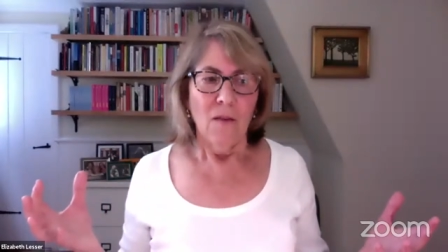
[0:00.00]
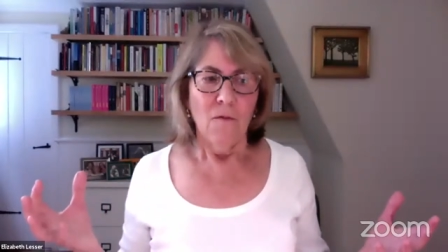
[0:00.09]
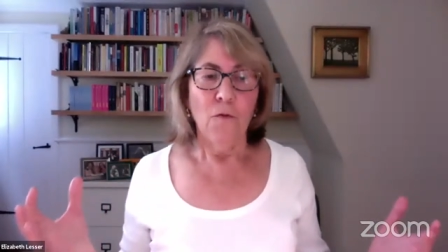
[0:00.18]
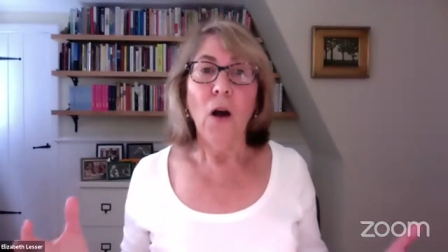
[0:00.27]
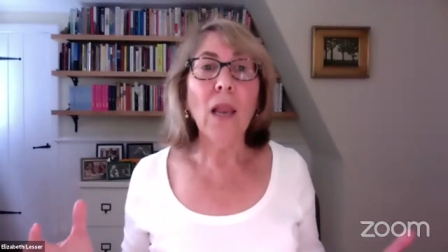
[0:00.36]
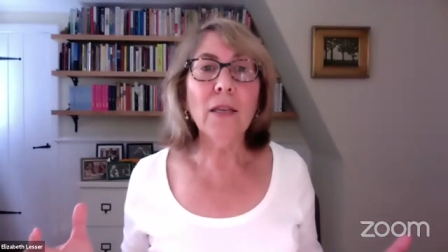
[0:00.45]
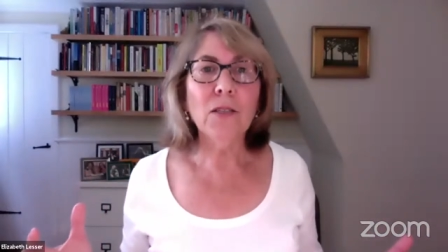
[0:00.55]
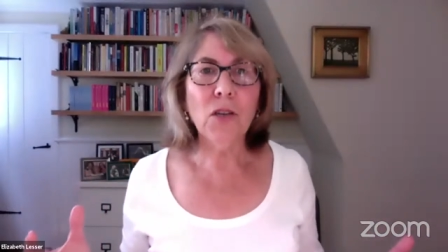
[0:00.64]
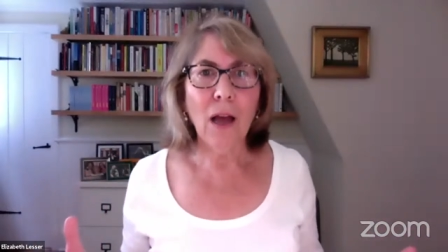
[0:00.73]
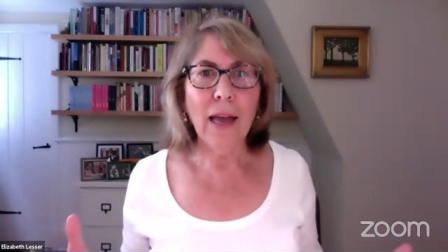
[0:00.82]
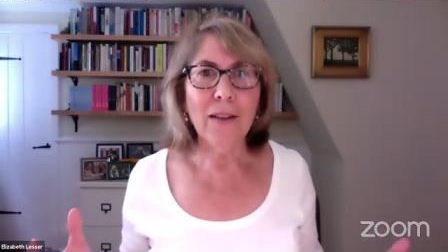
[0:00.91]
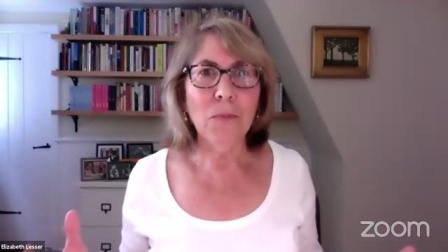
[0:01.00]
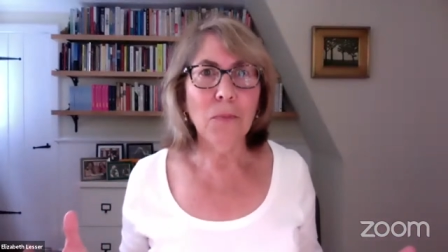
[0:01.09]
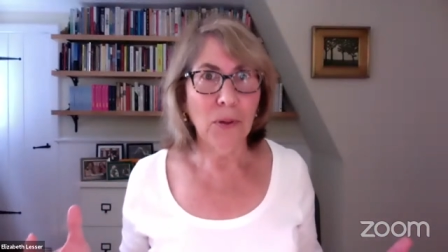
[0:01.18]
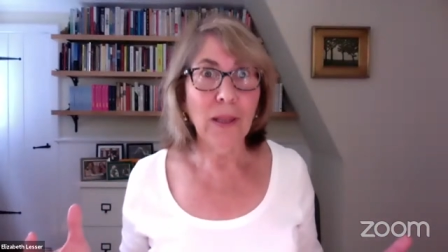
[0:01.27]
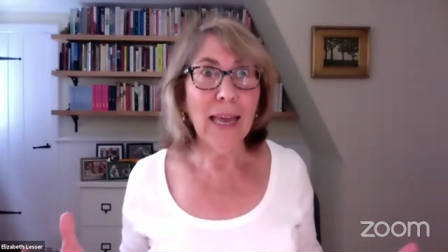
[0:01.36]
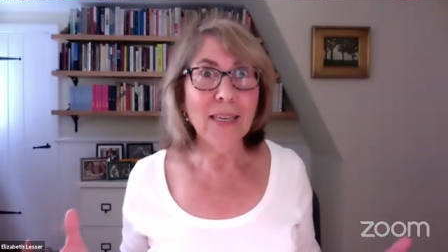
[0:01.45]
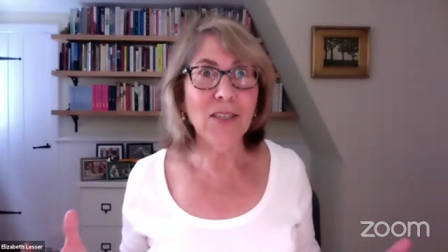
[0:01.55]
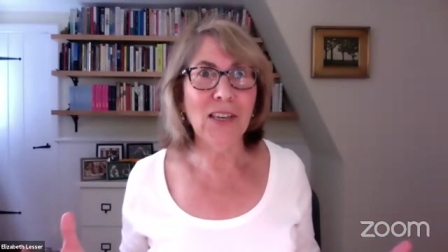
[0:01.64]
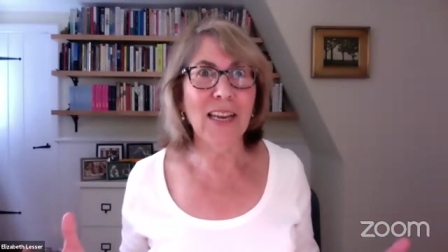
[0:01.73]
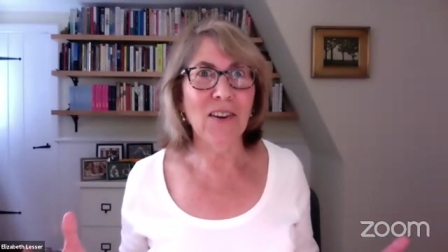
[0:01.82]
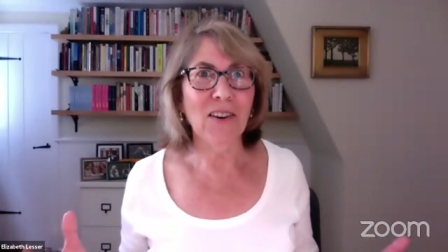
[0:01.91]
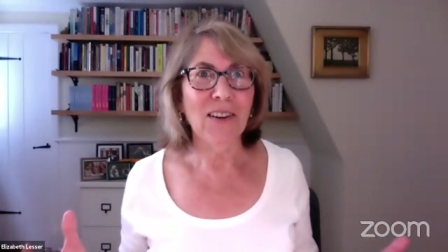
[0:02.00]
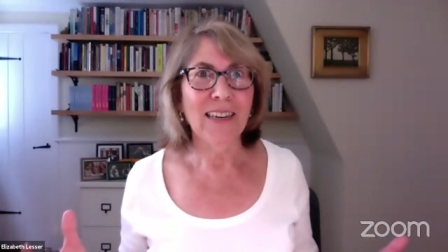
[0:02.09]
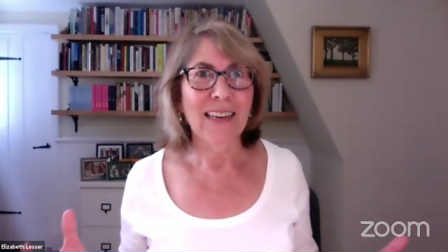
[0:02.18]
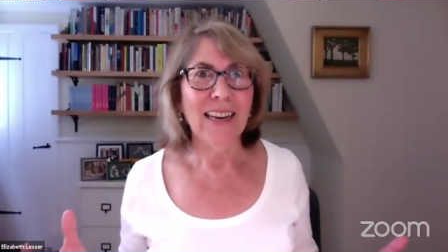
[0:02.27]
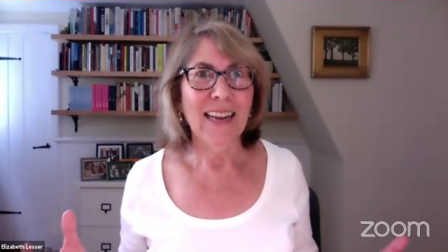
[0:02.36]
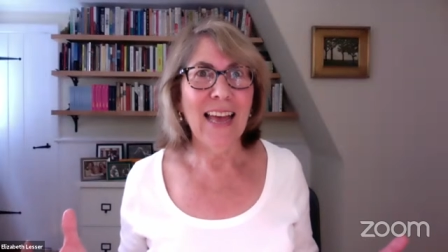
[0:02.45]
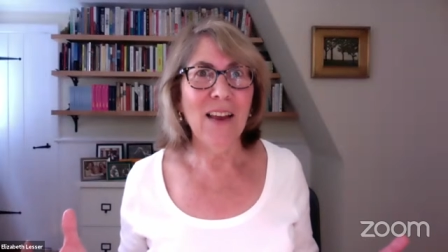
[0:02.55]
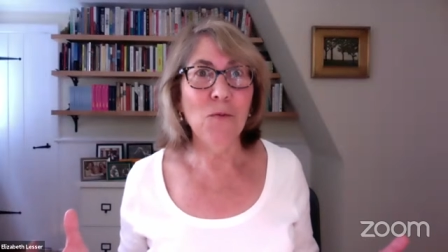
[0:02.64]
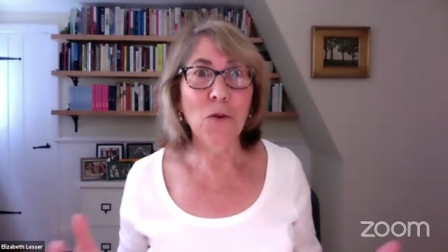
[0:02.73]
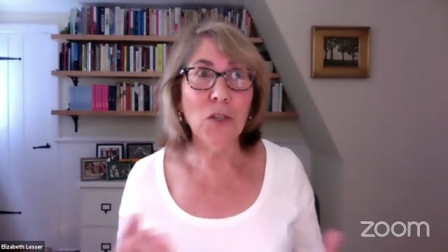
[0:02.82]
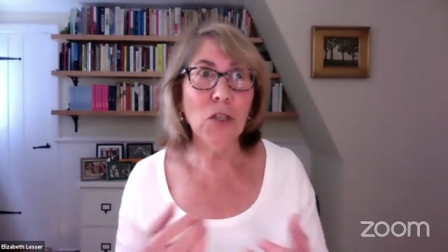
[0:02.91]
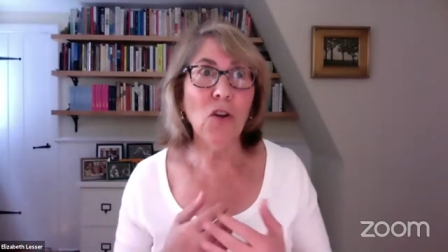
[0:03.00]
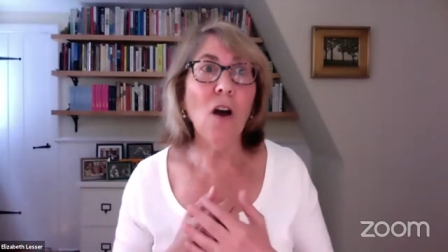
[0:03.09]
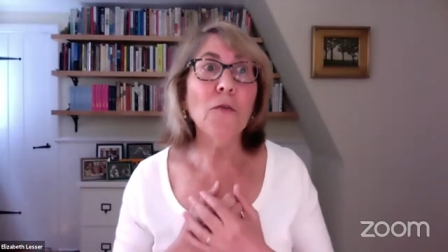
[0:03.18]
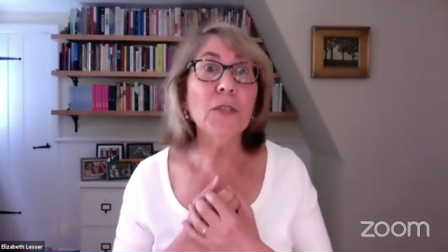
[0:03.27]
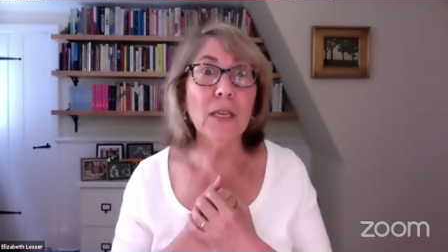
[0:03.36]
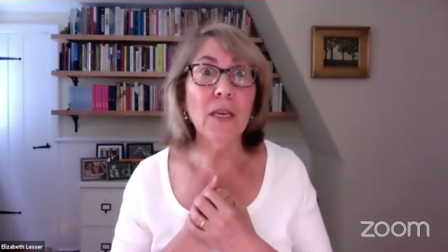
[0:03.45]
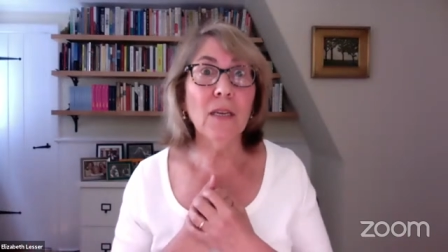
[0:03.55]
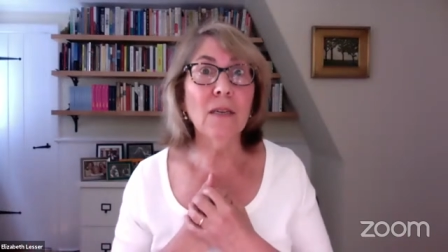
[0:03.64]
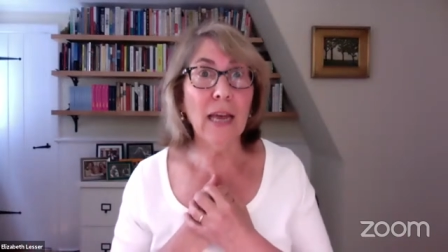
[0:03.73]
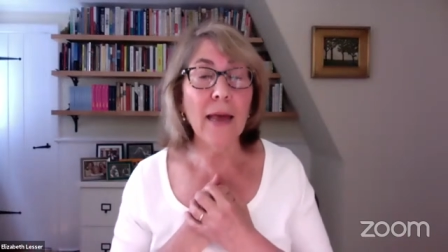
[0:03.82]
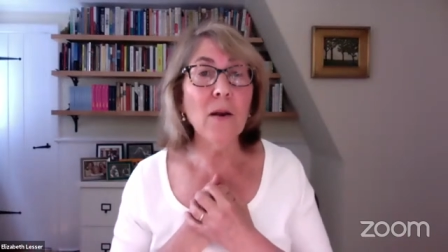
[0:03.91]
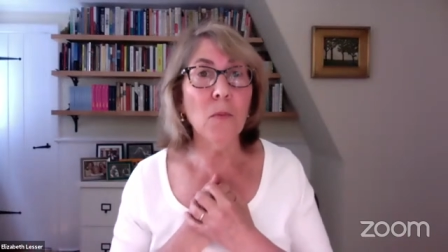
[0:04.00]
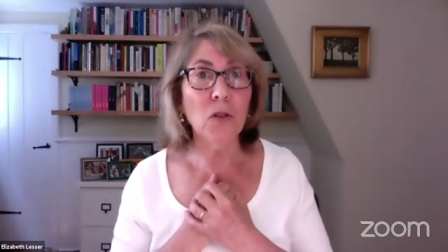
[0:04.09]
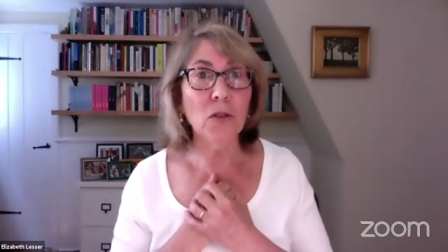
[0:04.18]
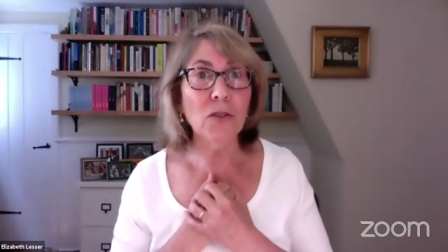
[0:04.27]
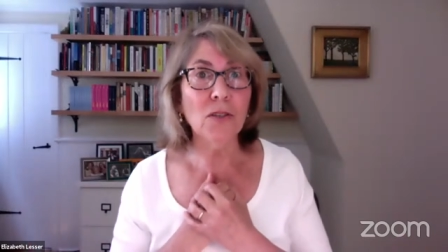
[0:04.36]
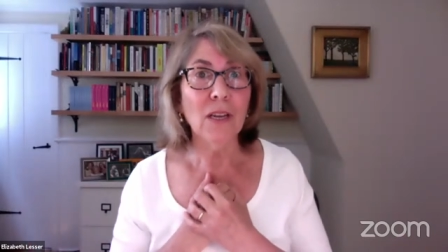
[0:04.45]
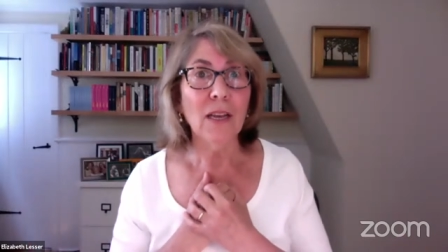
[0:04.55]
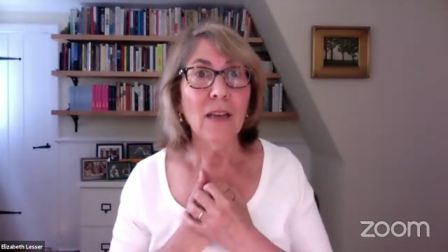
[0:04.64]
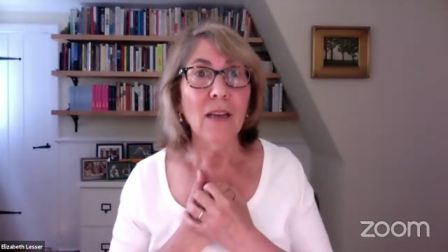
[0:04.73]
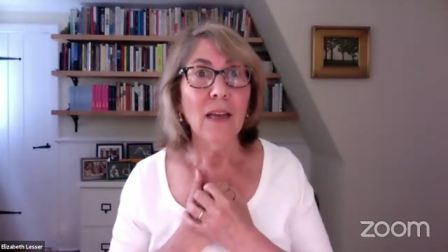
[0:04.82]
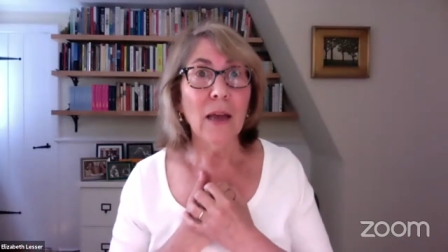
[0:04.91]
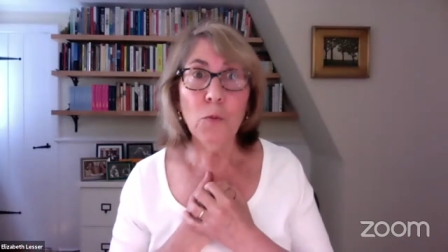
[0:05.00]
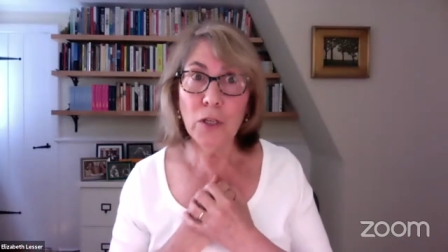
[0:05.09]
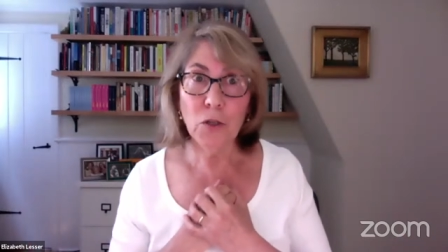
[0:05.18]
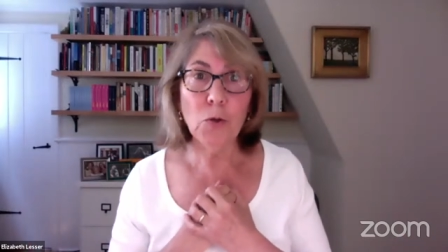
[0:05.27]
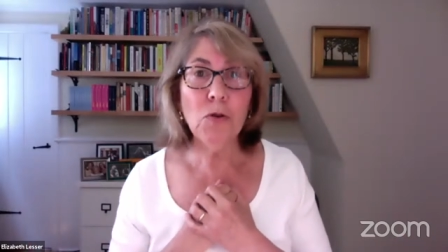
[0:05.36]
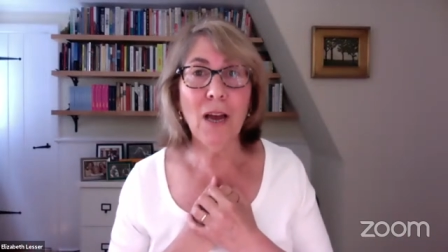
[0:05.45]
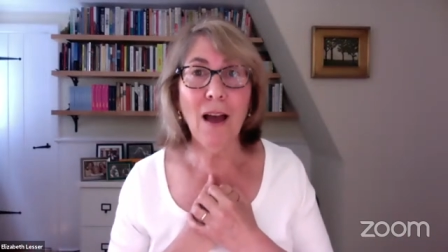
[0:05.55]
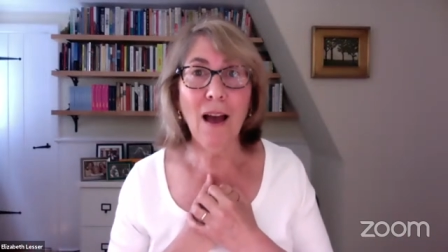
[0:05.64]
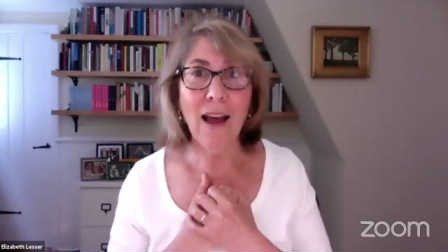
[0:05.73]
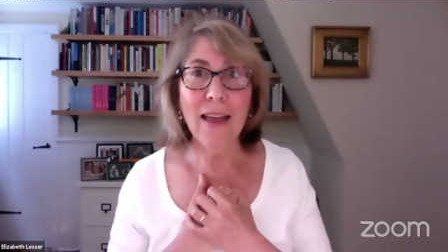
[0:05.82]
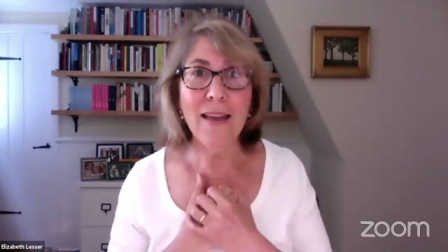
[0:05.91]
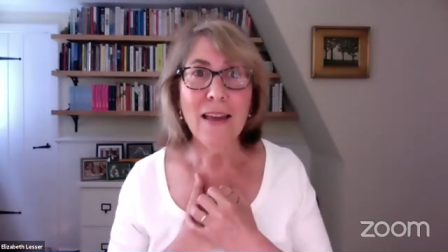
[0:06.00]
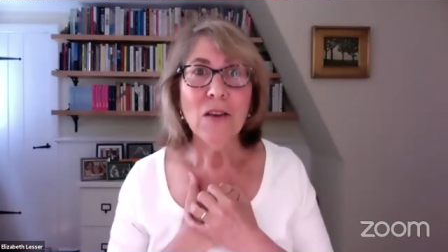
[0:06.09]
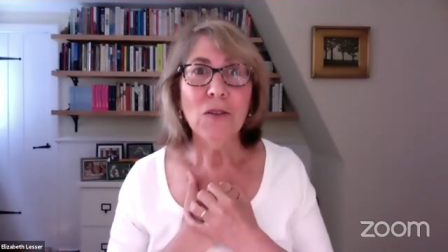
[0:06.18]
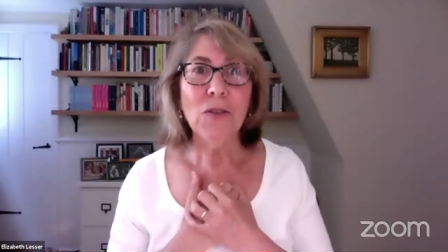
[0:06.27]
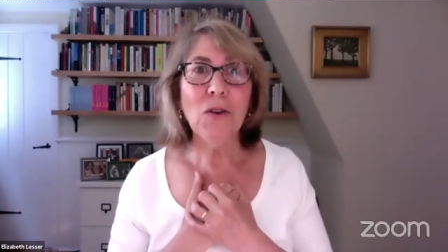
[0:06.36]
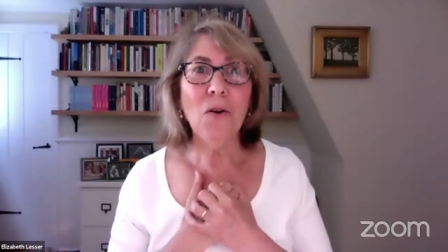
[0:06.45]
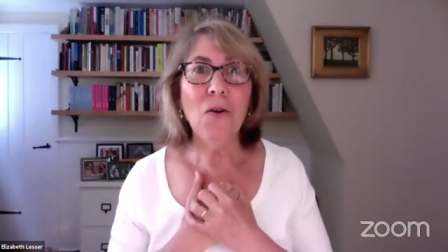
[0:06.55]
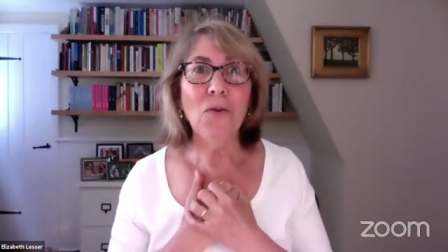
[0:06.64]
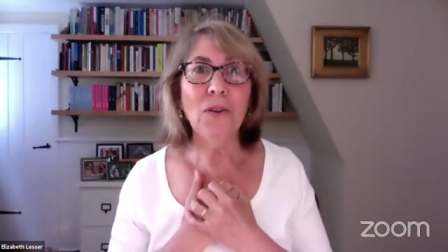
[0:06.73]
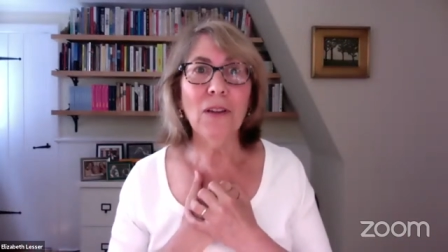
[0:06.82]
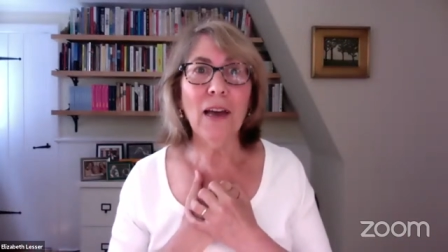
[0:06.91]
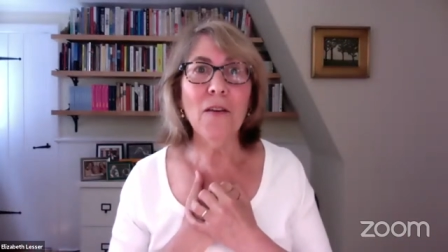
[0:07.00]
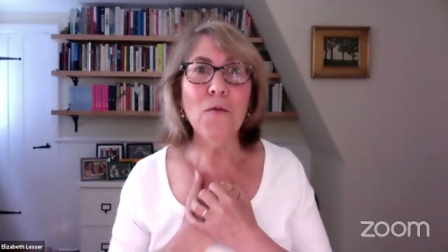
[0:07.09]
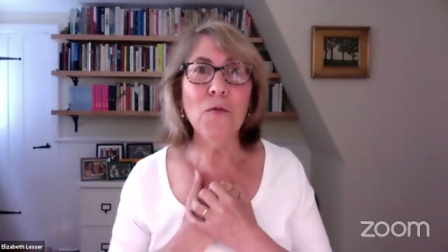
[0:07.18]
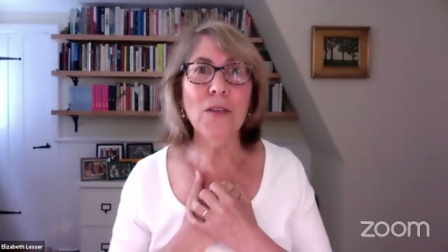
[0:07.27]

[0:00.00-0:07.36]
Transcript: volatile place here, and we're soft-skinned animals, and we do die. So life